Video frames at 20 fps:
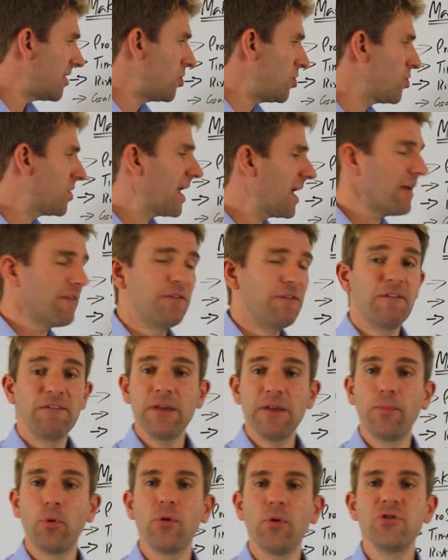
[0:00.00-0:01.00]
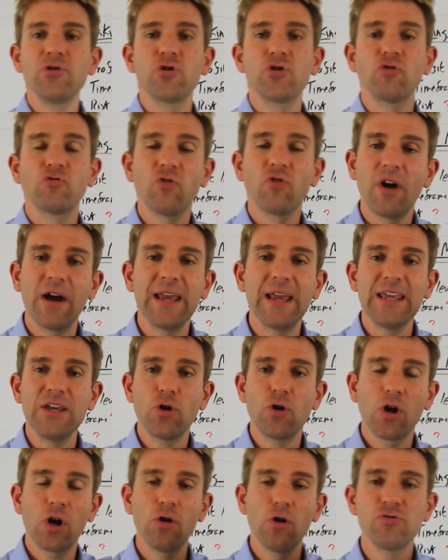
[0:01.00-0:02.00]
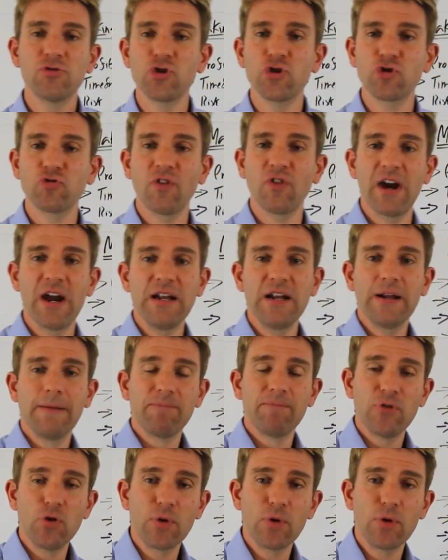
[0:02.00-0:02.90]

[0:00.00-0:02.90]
you get 50 points, you're right, you close the trade,